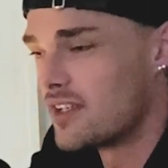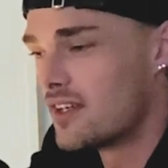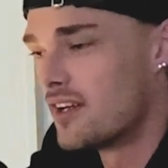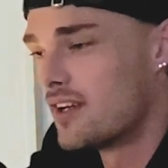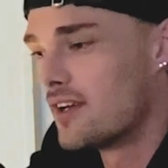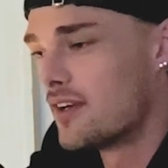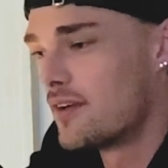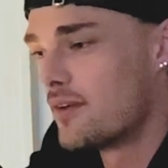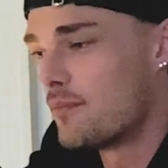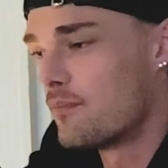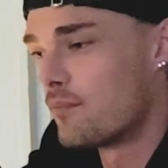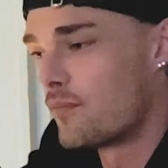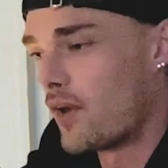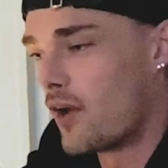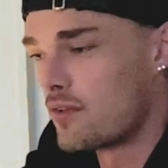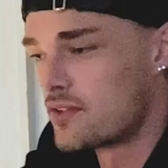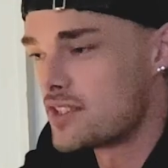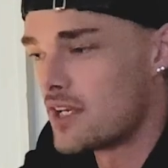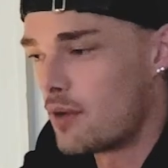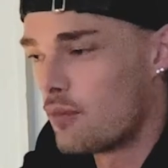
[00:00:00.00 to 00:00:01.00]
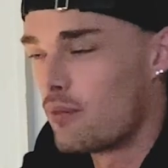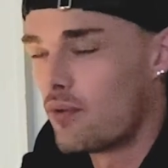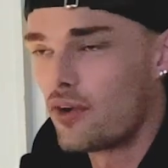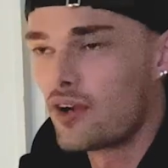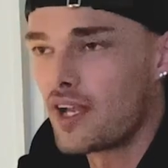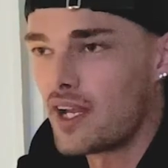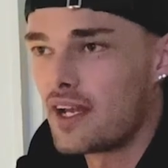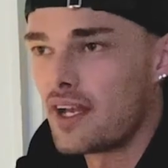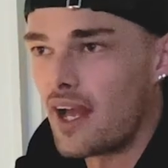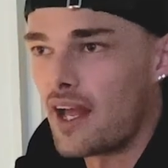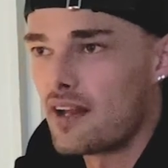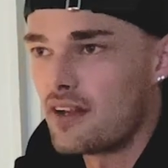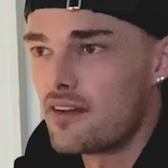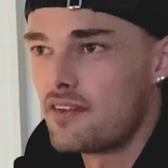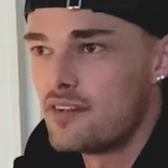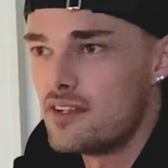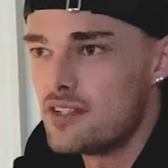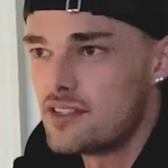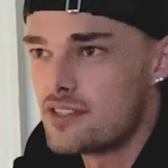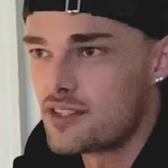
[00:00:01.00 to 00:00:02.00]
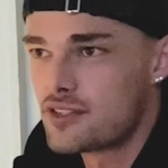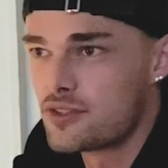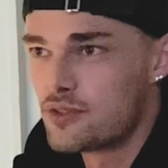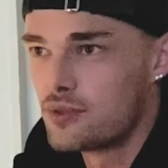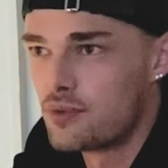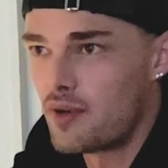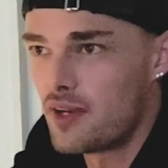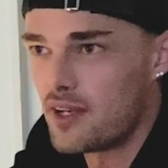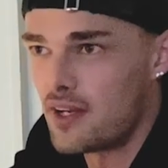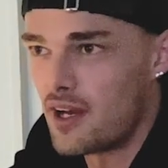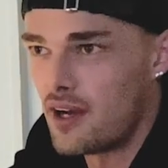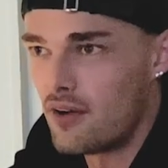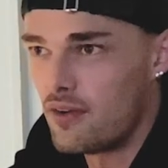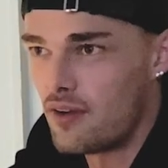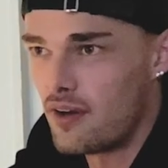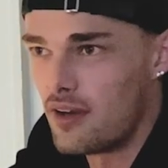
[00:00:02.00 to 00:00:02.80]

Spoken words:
obviously I'm working at a DJ school right now.